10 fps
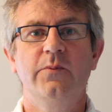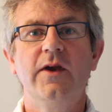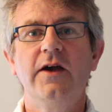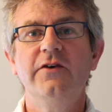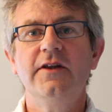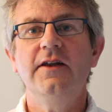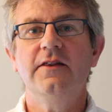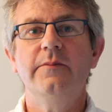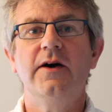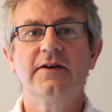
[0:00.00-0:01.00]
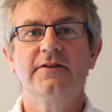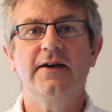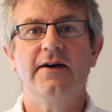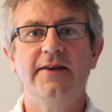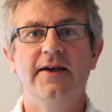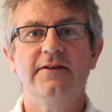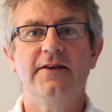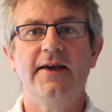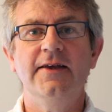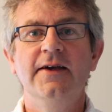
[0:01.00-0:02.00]
We covered another marketing idea
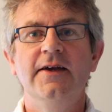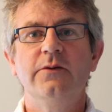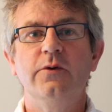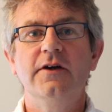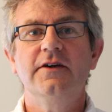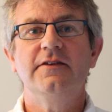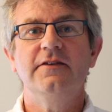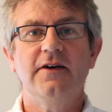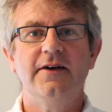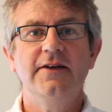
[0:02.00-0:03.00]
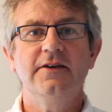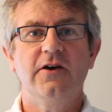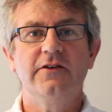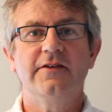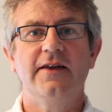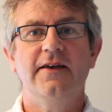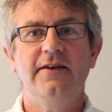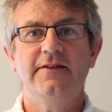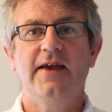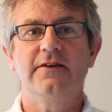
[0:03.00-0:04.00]
today. We'll look at design, content
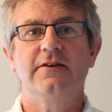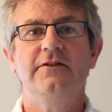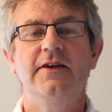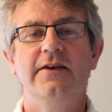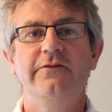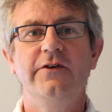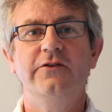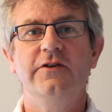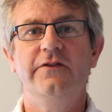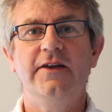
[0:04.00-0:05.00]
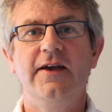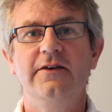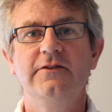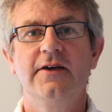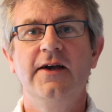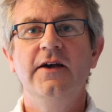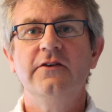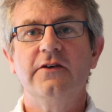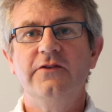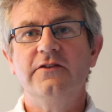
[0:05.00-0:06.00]
and technology in future videos,
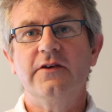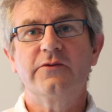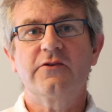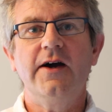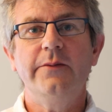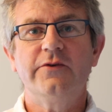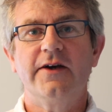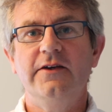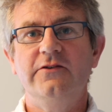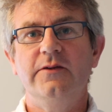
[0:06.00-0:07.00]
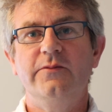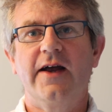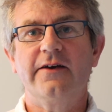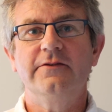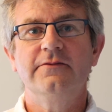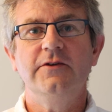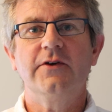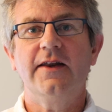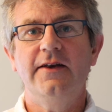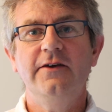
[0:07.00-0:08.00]
so if you subscribe to our YouTube channel, you'll
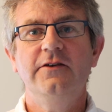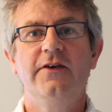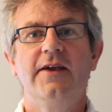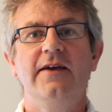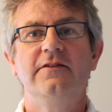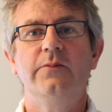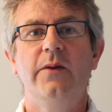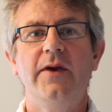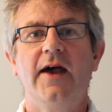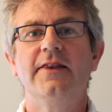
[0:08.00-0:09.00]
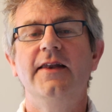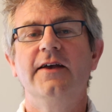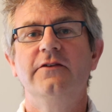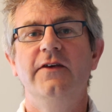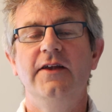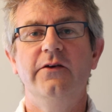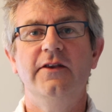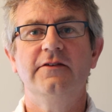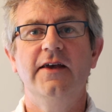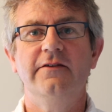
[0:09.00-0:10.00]
get a notification when we add the next video in
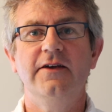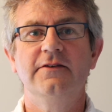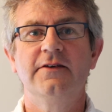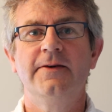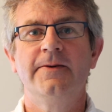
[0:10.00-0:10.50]
the series.